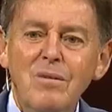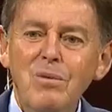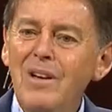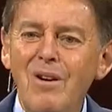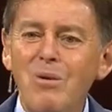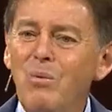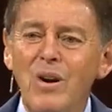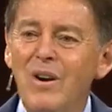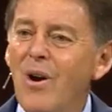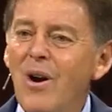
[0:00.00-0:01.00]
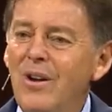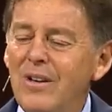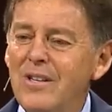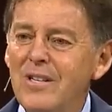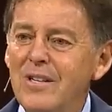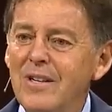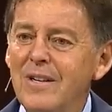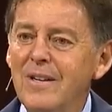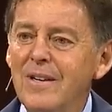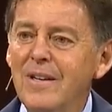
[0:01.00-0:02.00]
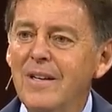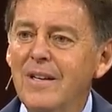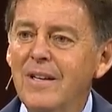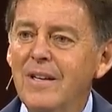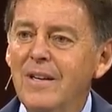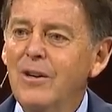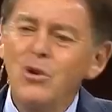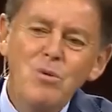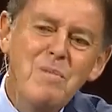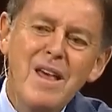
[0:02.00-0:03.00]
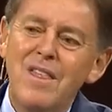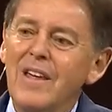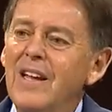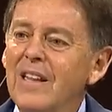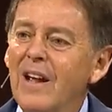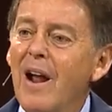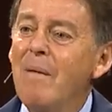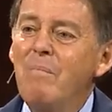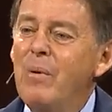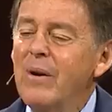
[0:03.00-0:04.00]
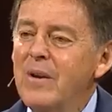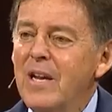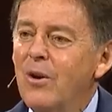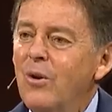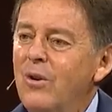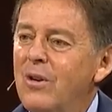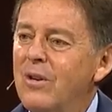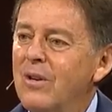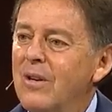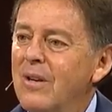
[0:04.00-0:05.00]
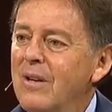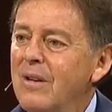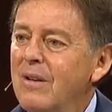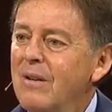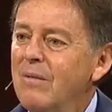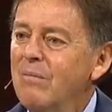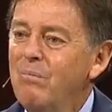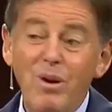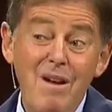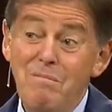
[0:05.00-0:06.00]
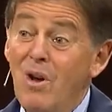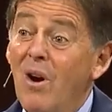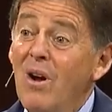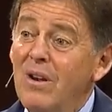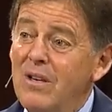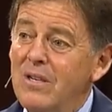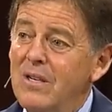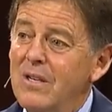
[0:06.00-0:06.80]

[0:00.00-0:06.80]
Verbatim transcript: we know we're not. Oh, you may think that I'm pretty good, but I'm not.